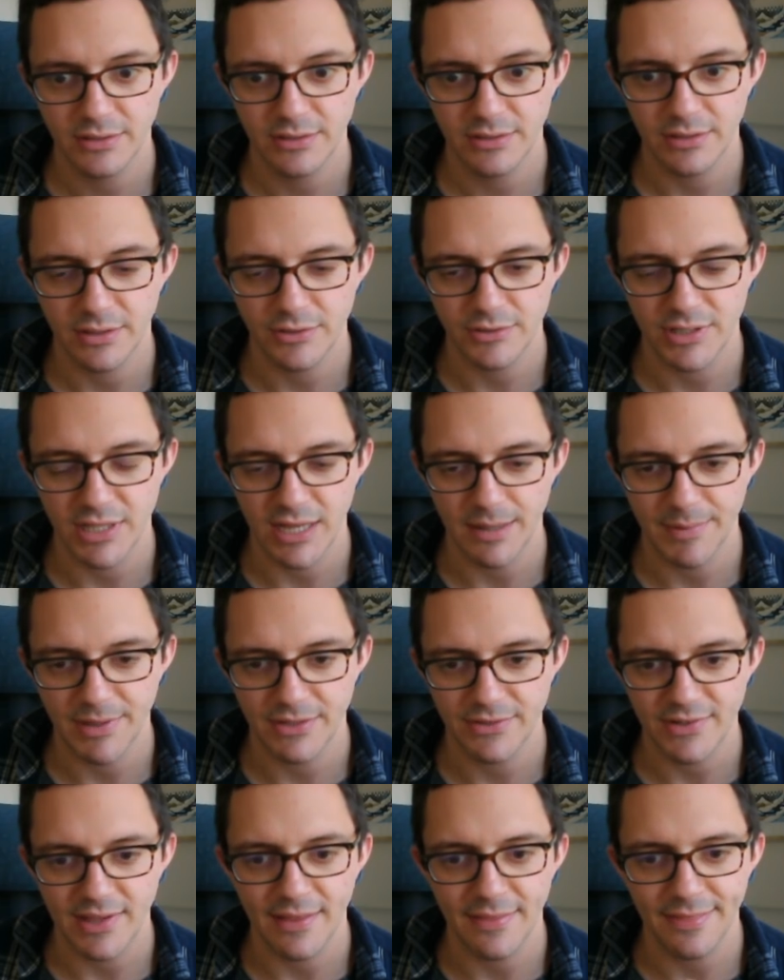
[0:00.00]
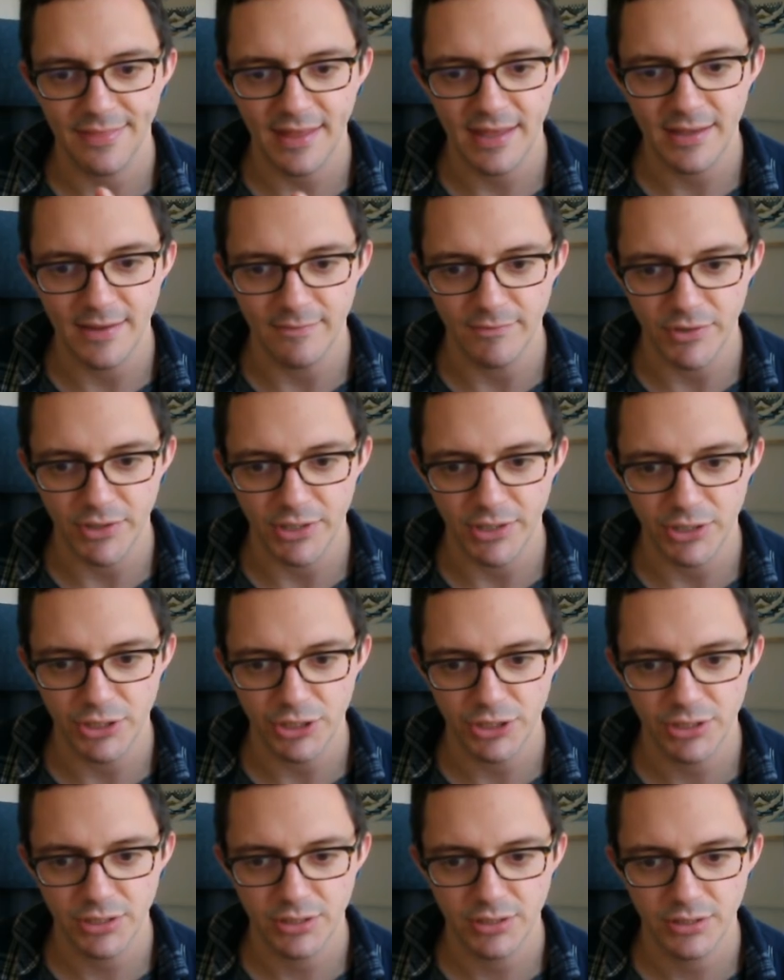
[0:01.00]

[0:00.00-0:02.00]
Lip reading: those are the MNs, and they converge.